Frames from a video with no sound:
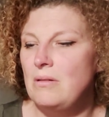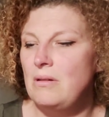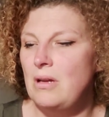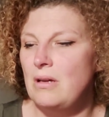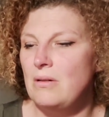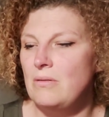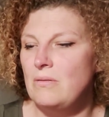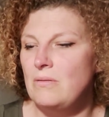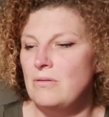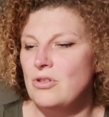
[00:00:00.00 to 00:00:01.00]

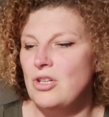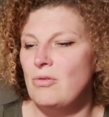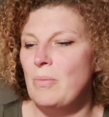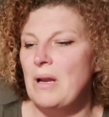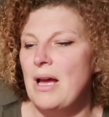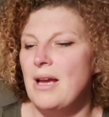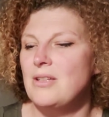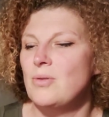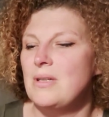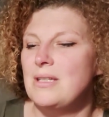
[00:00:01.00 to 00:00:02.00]
"No," she
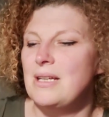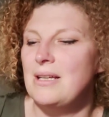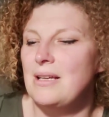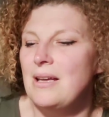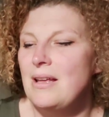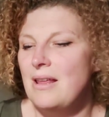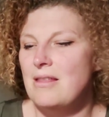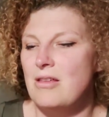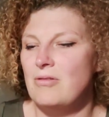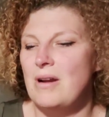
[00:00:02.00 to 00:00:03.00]
replied, twisting
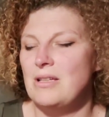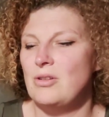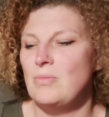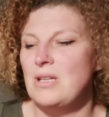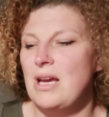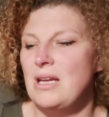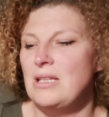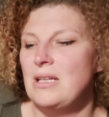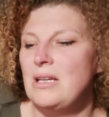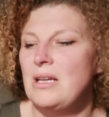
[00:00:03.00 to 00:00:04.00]
the threads up
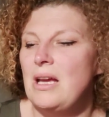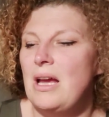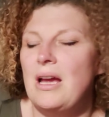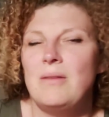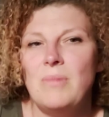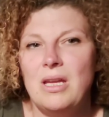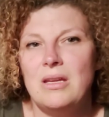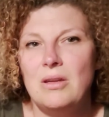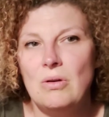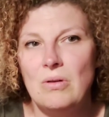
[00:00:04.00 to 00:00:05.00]
tight. "I'm
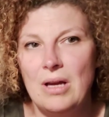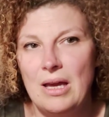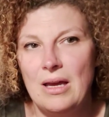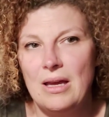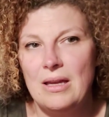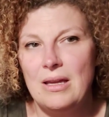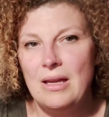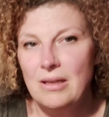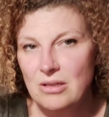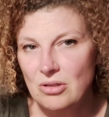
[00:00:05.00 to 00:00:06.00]
making your hair
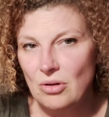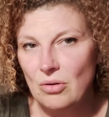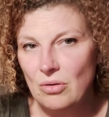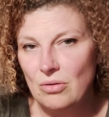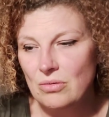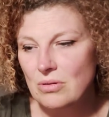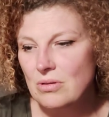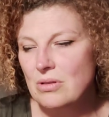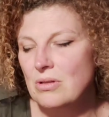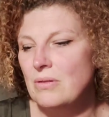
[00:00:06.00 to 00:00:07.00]
into
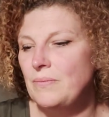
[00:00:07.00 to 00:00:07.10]
horns."